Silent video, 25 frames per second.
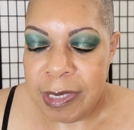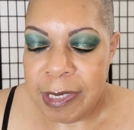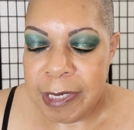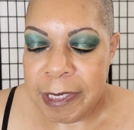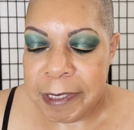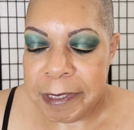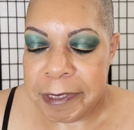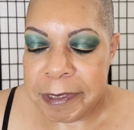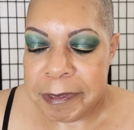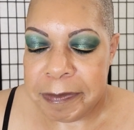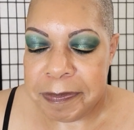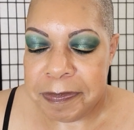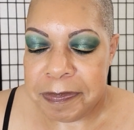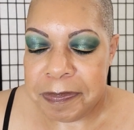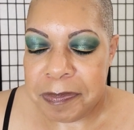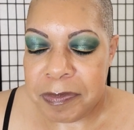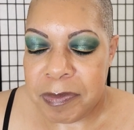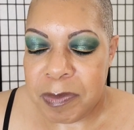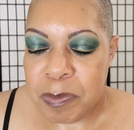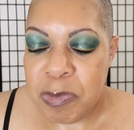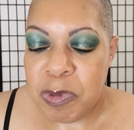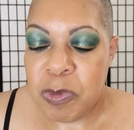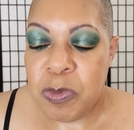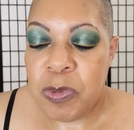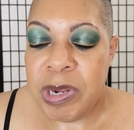Um,
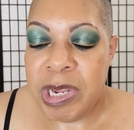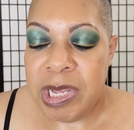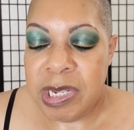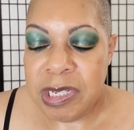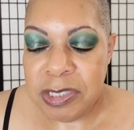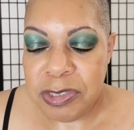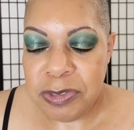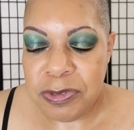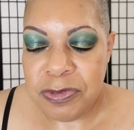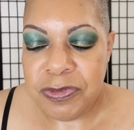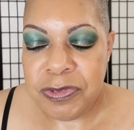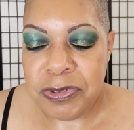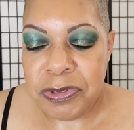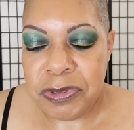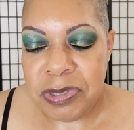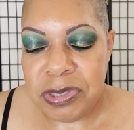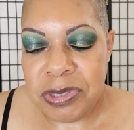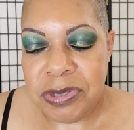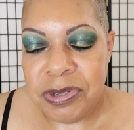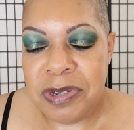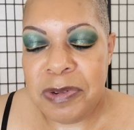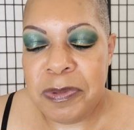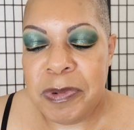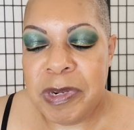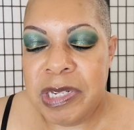but why did you first
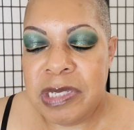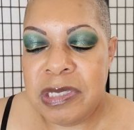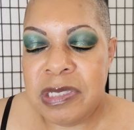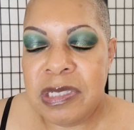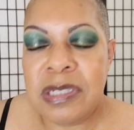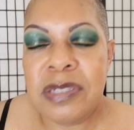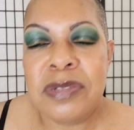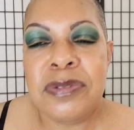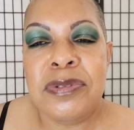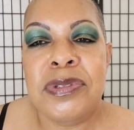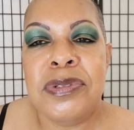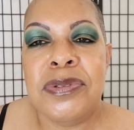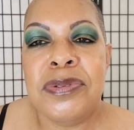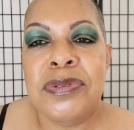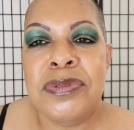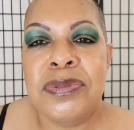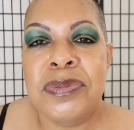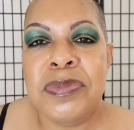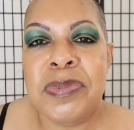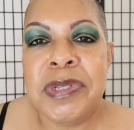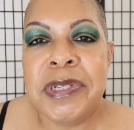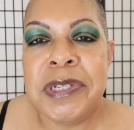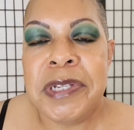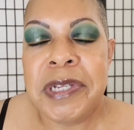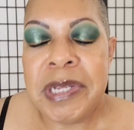start watching YouTube?
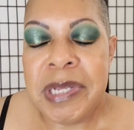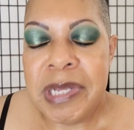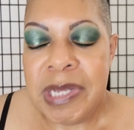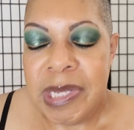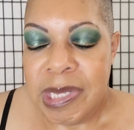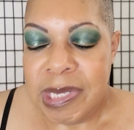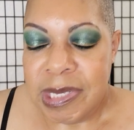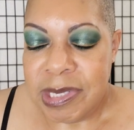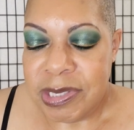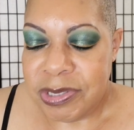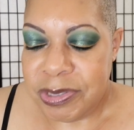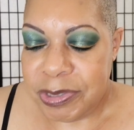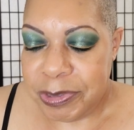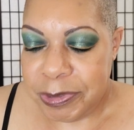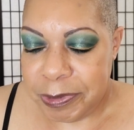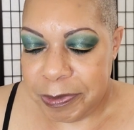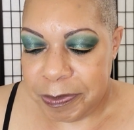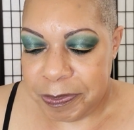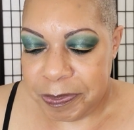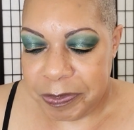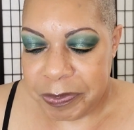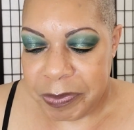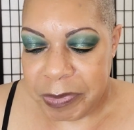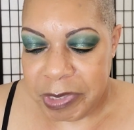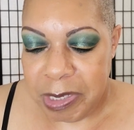
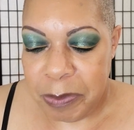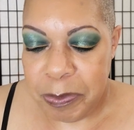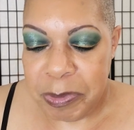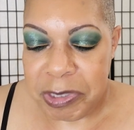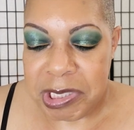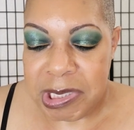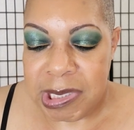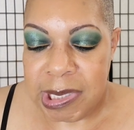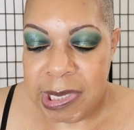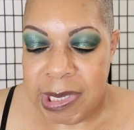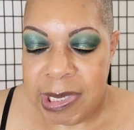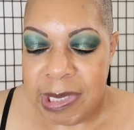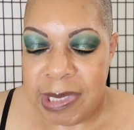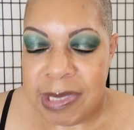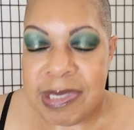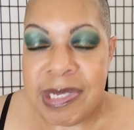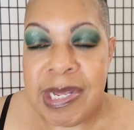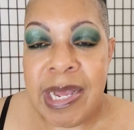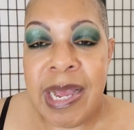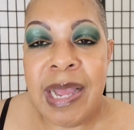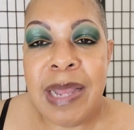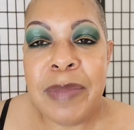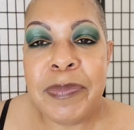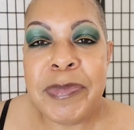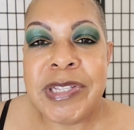So number ten,
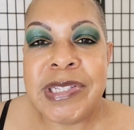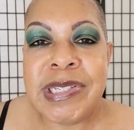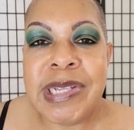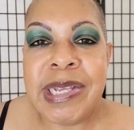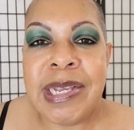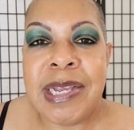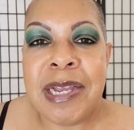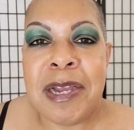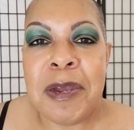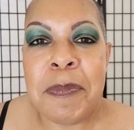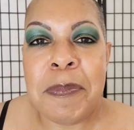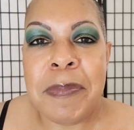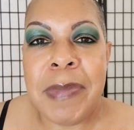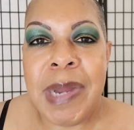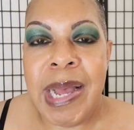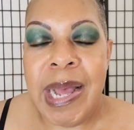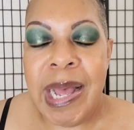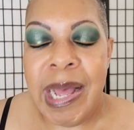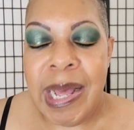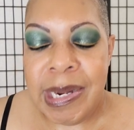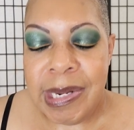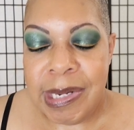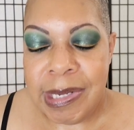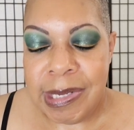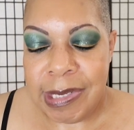time is a
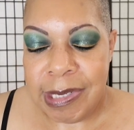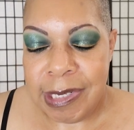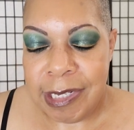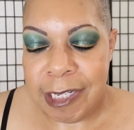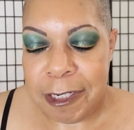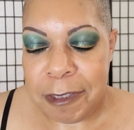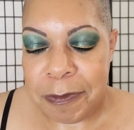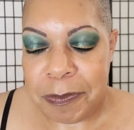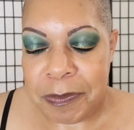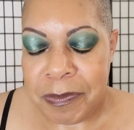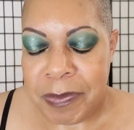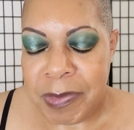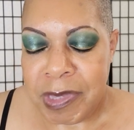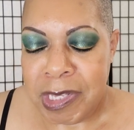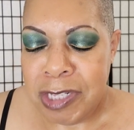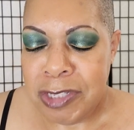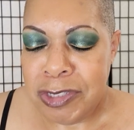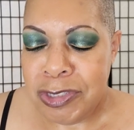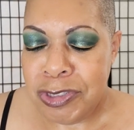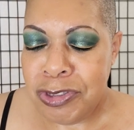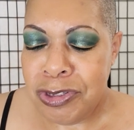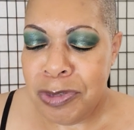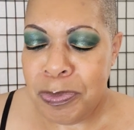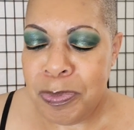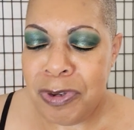commodity.
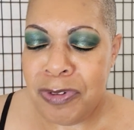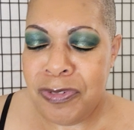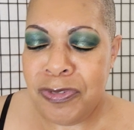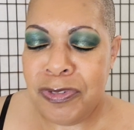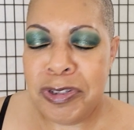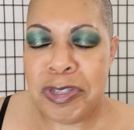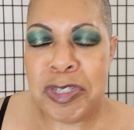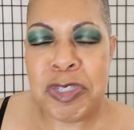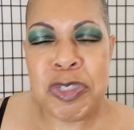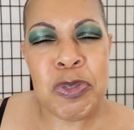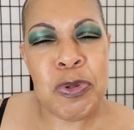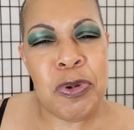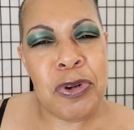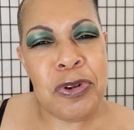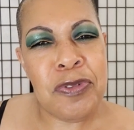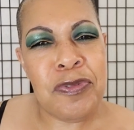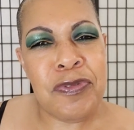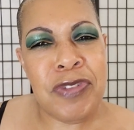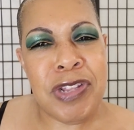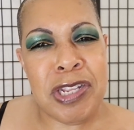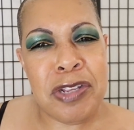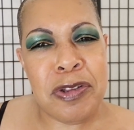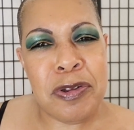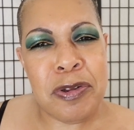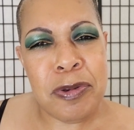Do you prefer shorter
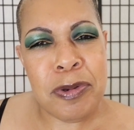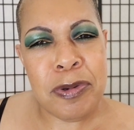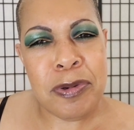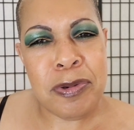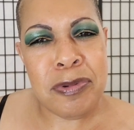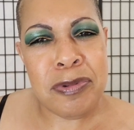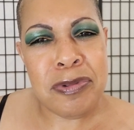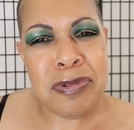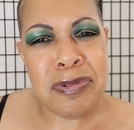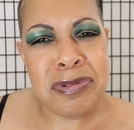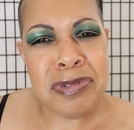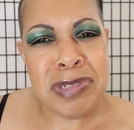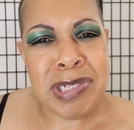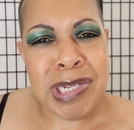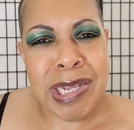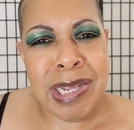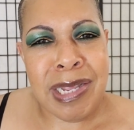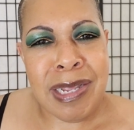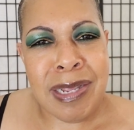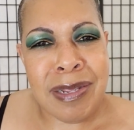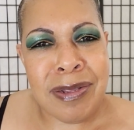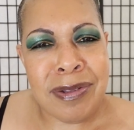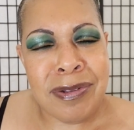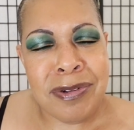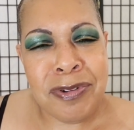videos,
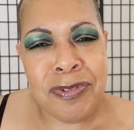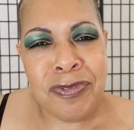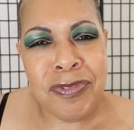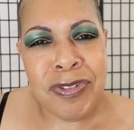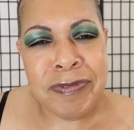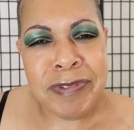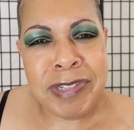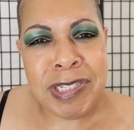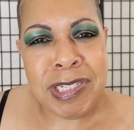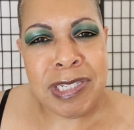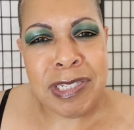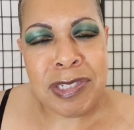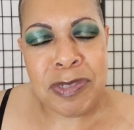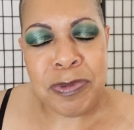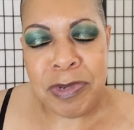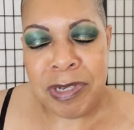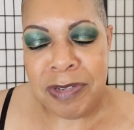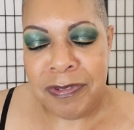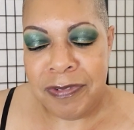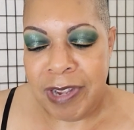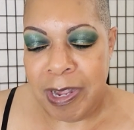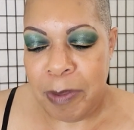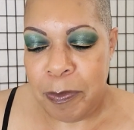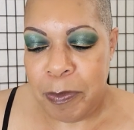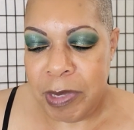like, you know, 15,
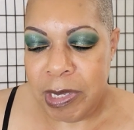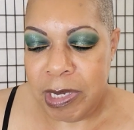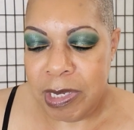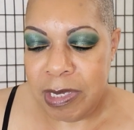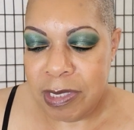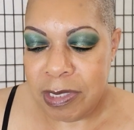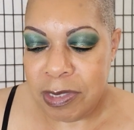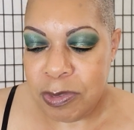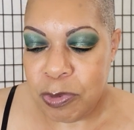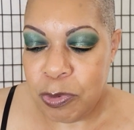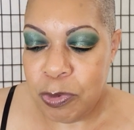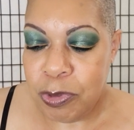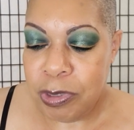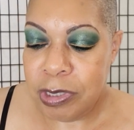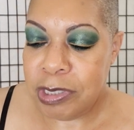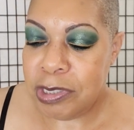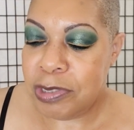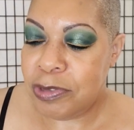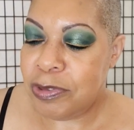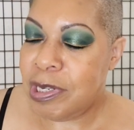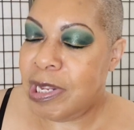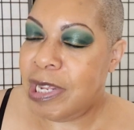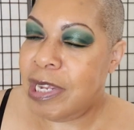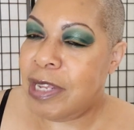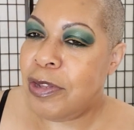25 minutes, or do
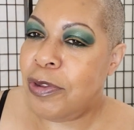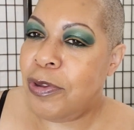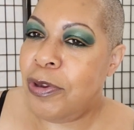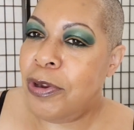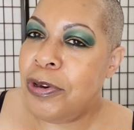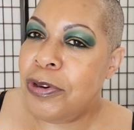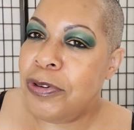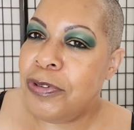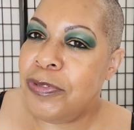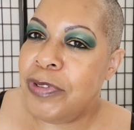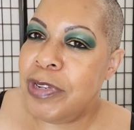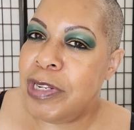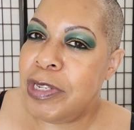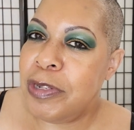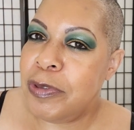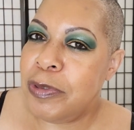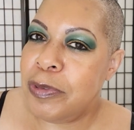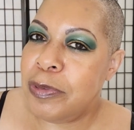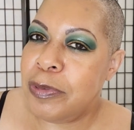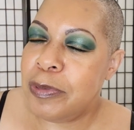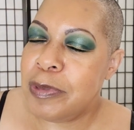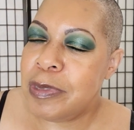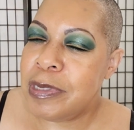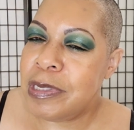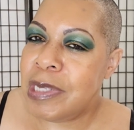you like longer
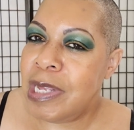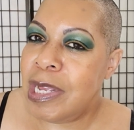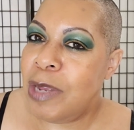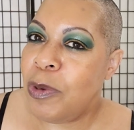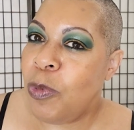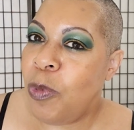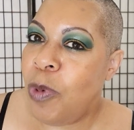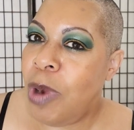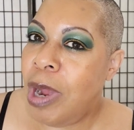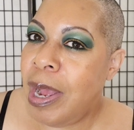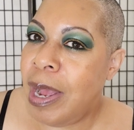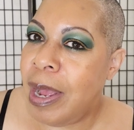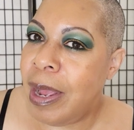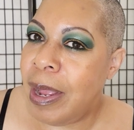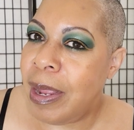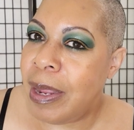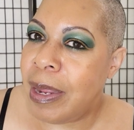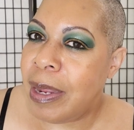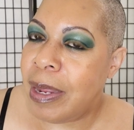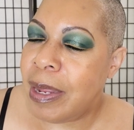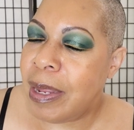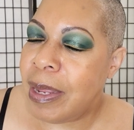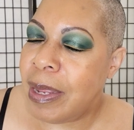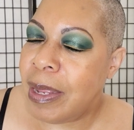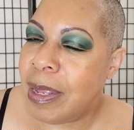videos and
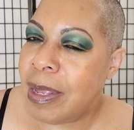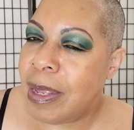why?